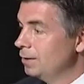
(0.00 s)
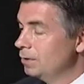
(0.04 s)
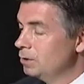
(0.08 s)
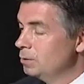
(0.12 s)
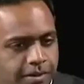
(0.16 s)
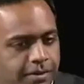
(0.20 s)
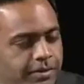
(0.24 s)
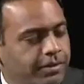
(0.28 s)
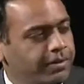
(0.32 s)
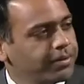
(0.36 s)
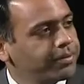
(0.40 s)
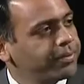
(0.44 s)

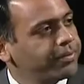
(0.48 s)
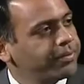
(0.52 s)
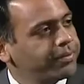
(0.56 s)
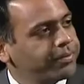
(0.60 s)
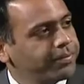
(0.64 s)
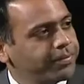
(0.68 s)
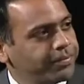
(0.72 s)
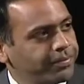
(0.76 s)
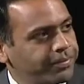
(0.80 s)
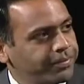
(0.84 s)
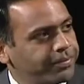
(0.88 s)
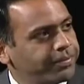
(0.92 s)
Explain
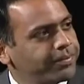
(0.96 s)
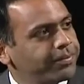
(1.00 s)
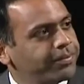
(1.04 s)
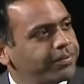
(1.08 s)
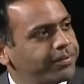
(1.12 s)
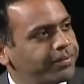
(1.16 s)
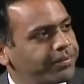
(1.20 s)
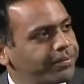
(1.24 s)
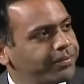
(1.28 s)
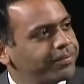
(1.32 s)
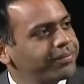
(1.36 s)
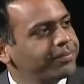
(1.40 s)
the, the
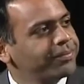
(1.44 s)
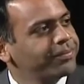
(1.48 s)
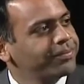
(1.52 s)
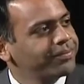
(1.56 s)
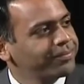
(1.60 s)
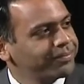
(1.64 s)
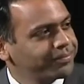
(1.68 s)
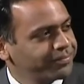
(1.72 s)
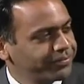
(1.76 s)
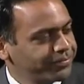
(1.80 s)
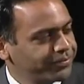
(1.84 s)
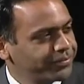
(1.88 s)
human
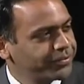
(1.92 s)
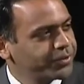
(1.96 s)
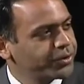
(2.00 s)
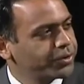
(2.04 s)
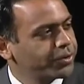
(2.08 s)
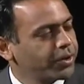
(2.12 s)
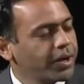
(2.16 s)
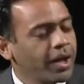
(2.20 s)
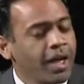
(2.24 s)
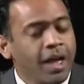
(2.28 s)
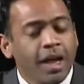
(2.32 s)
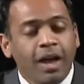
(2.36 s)
interaction part.
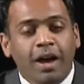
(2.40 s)
Sure.